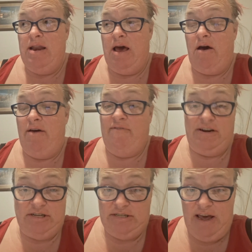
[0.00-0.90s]
Now, if
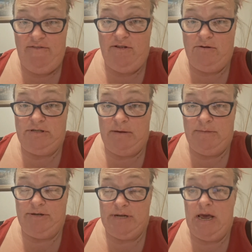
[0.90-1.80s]
I just gave you those
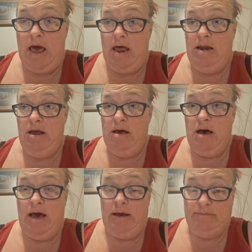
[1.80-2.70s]
numbers again,
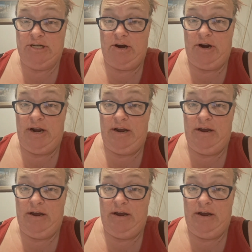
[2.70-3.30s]
I am sorry,